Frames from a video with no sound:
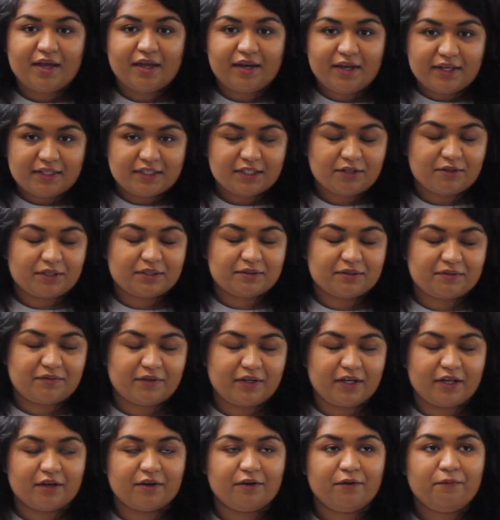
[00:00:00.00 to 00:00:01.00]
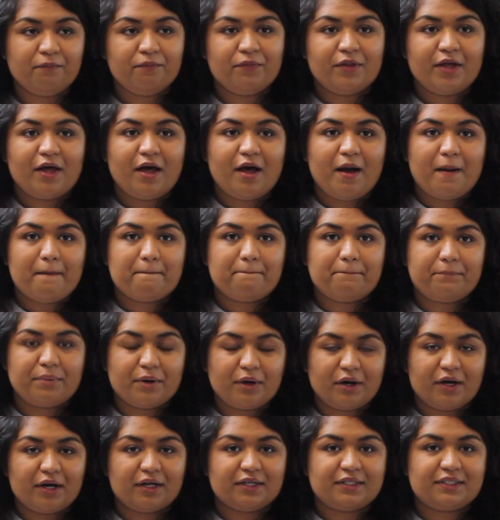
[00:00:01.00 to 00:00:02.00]
It is a Christmas video,
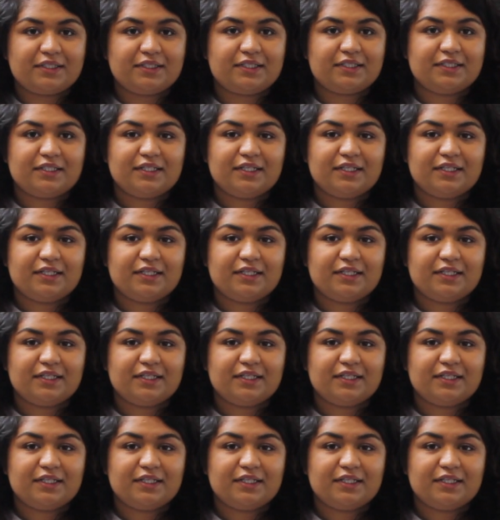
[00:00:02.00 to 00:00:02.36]
but